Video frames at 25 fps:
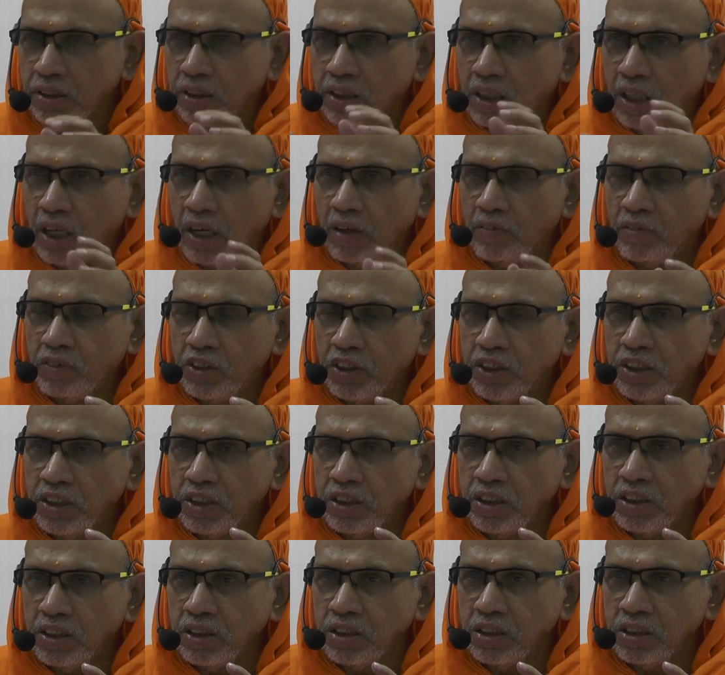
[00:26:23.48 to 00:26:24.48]

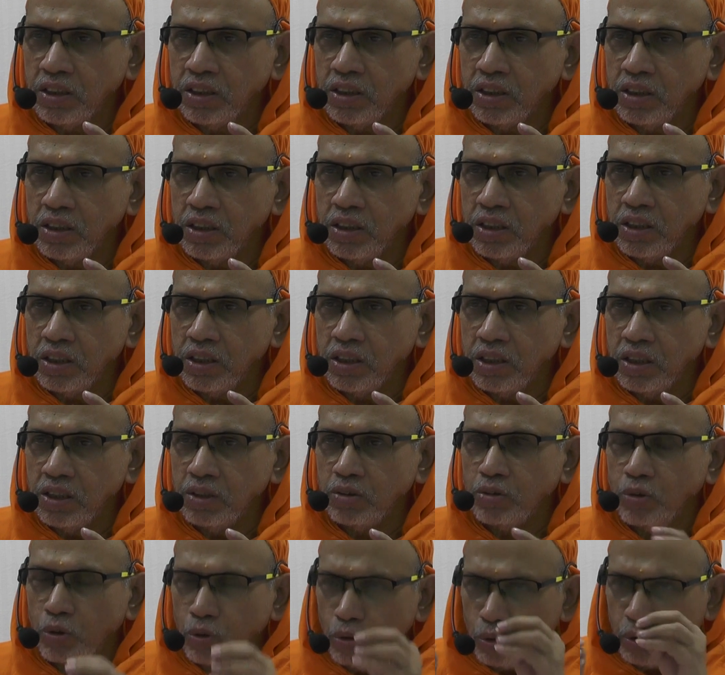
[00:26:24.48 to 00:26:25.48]
gravity
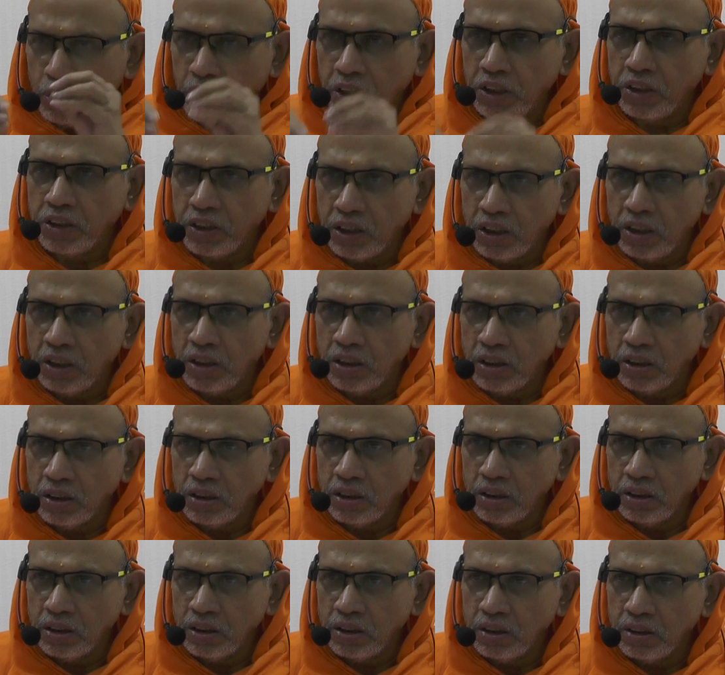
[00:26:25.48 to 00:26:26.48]
is located.
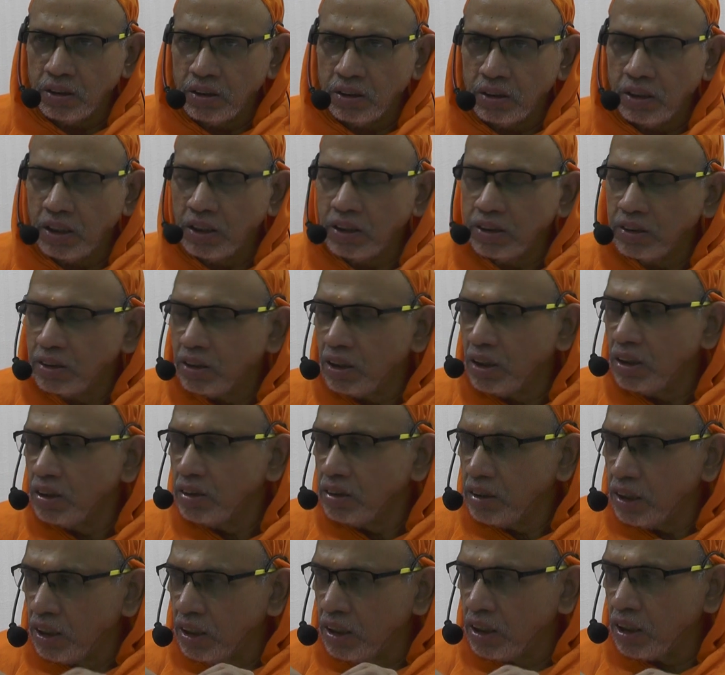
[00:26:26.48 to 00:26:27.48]
That is called
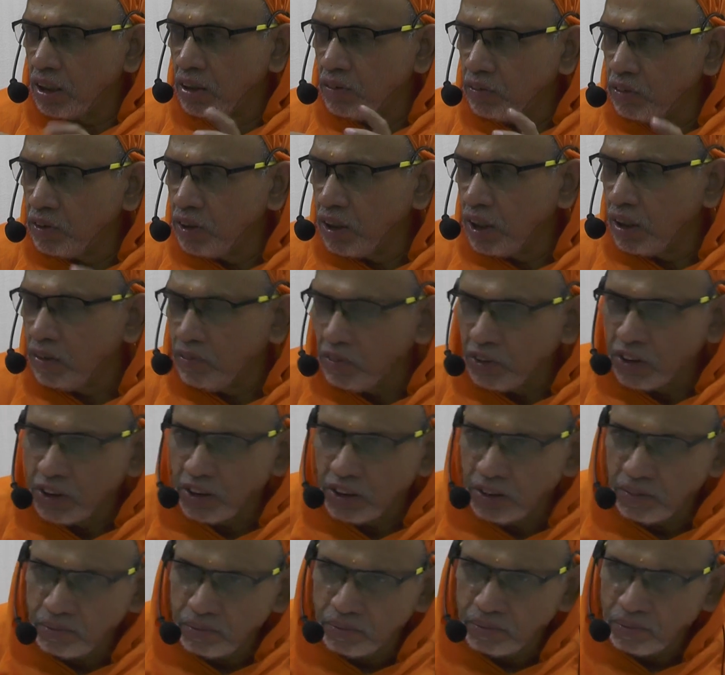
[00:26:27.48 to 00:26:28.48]
center of gravity.